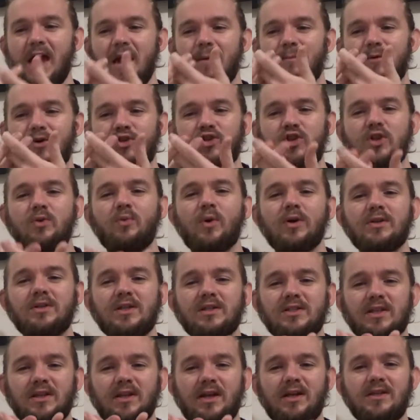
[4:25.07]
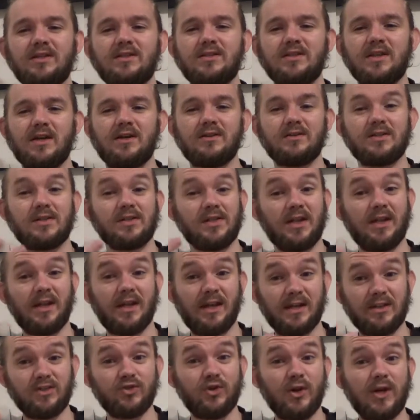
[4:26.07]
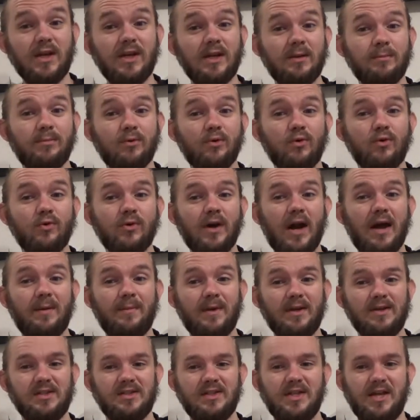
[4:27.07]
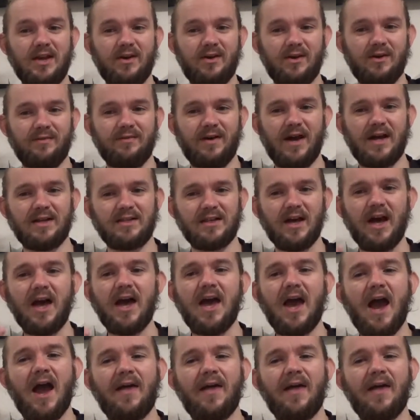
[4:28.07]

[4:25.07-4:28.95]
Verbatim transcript: But she worked as an intern designing a training program at Sierra Nevada